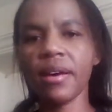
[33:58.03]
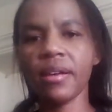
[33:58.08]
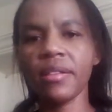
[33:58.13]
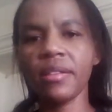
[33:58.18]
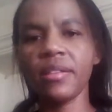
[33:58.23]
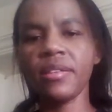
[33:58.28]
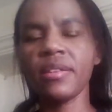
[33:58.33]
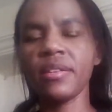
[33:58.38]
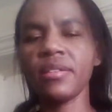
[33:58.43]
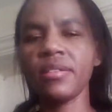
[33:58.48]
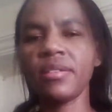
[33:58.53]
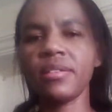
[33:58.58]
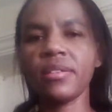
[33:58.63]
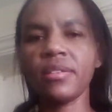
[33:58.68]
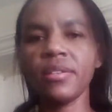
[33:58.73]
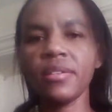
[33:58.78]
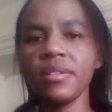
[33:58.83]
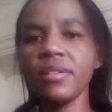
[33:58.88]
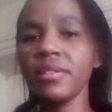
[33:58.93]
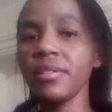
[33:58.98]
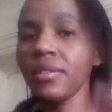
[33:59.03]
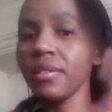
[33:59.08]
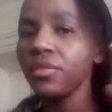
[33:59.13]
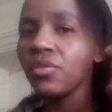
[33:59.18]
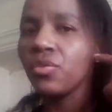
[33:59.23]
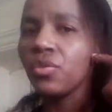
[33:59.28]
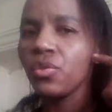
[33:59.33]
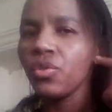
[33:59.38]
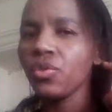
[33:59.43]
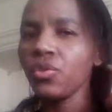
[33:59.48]
They just
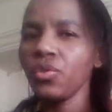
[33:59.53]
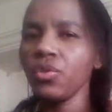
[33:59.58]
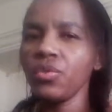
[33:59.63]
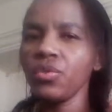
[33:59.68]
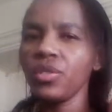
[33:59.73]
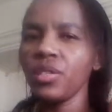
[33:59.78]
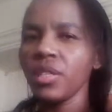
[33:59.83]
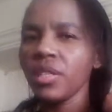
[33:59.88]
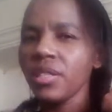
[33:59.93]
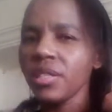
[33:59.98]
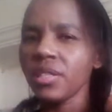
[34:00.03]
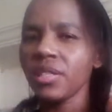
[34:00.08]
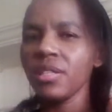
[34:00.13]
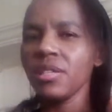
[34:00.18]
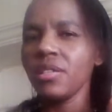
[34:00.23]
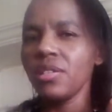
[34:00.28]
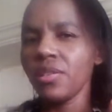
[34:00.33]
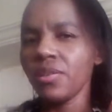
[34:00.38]
listen to you, you just said